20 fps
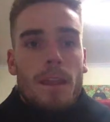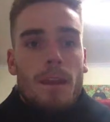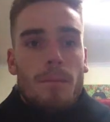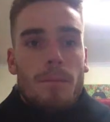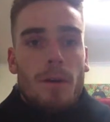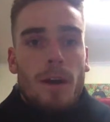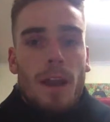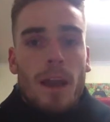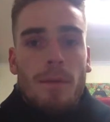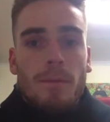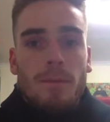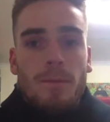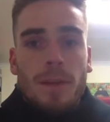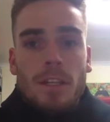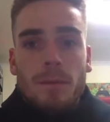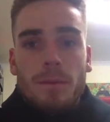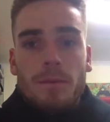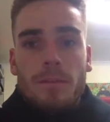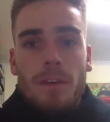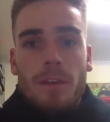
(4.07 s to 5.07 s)
My name is
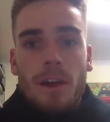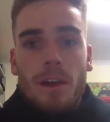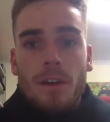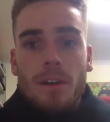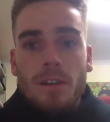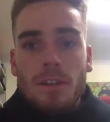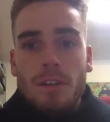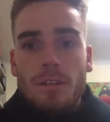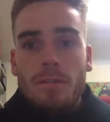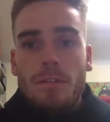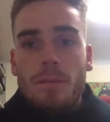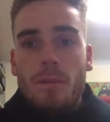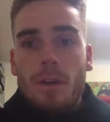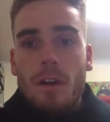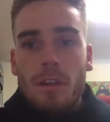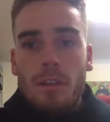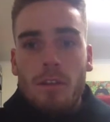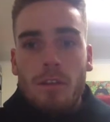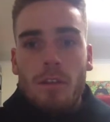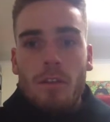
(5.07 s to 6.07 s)
Benjamin Farish, and for
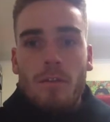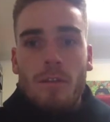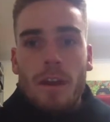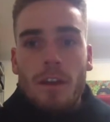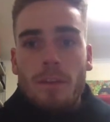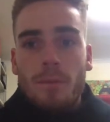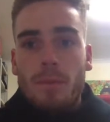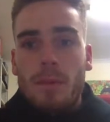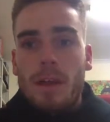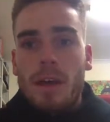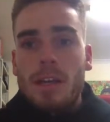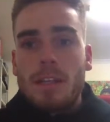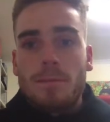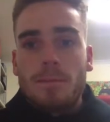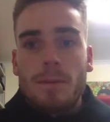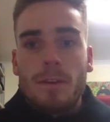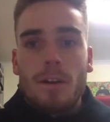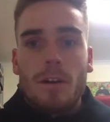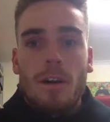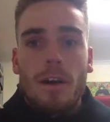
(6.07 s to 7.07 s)
my third round of
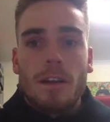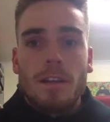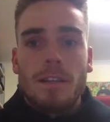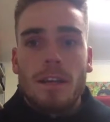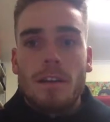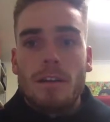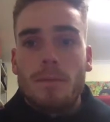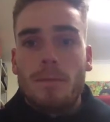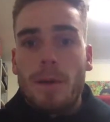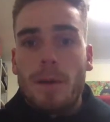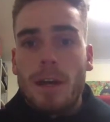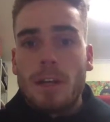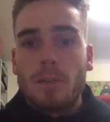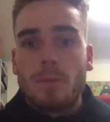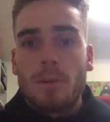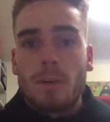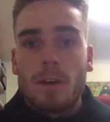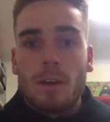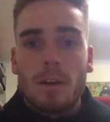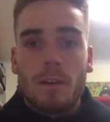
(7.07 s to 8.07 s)
placement, I attended
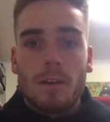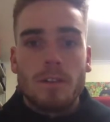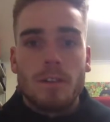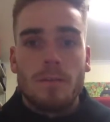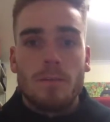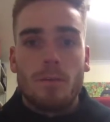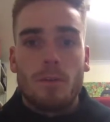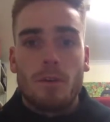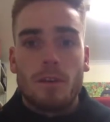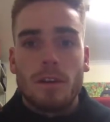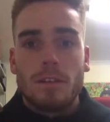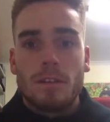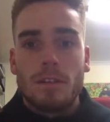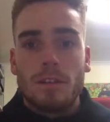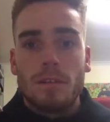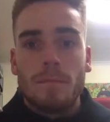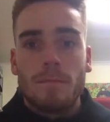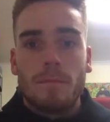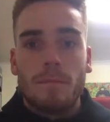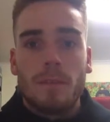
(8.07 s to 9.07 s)
Padua College in
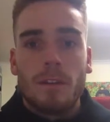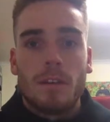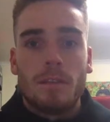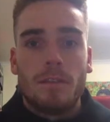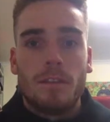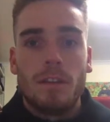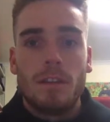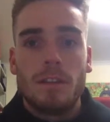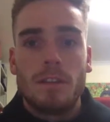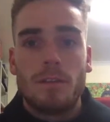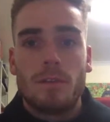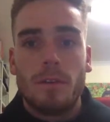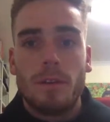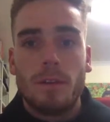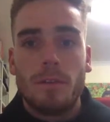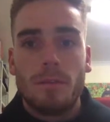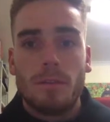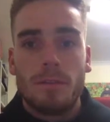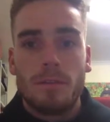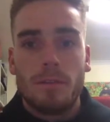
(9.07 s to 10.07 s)
Mornington. For this
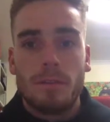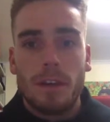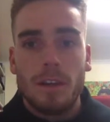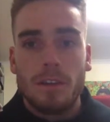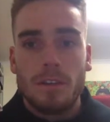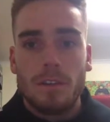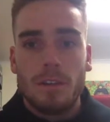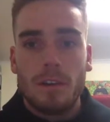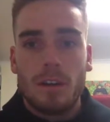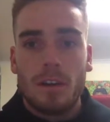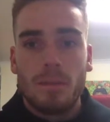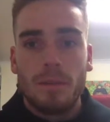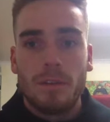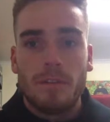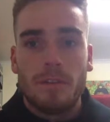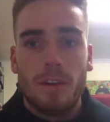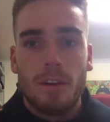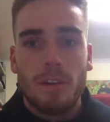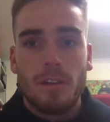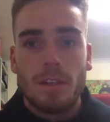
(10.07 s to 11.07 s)
critical reflection, I'll be
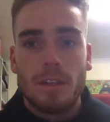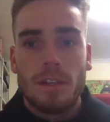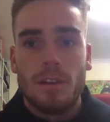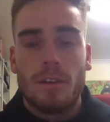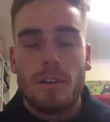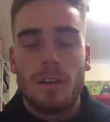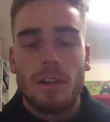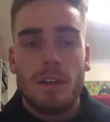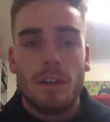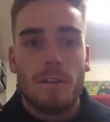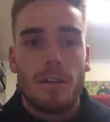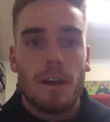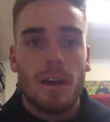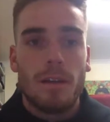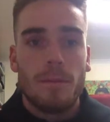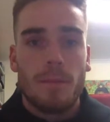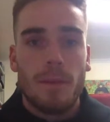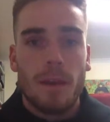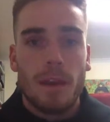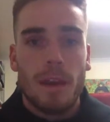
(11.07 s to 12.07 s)
focusing on a Year
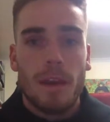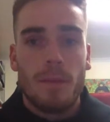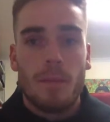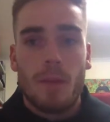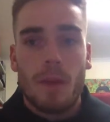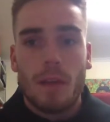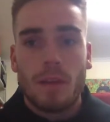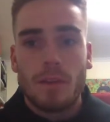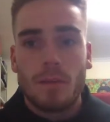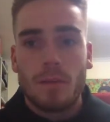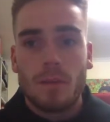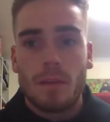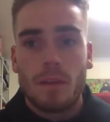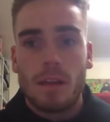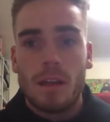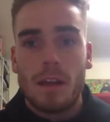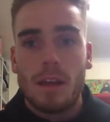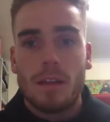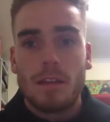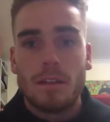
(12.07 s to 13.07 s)
8 PE practical
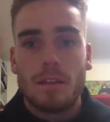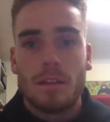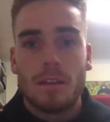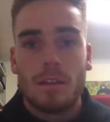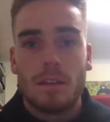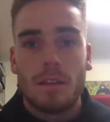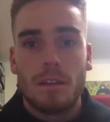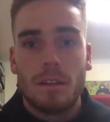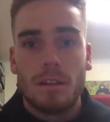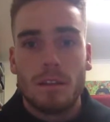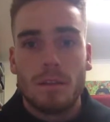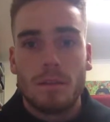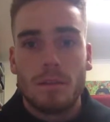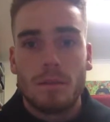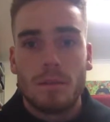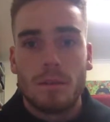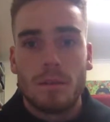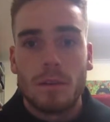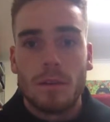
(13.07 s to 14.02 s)
class that I took.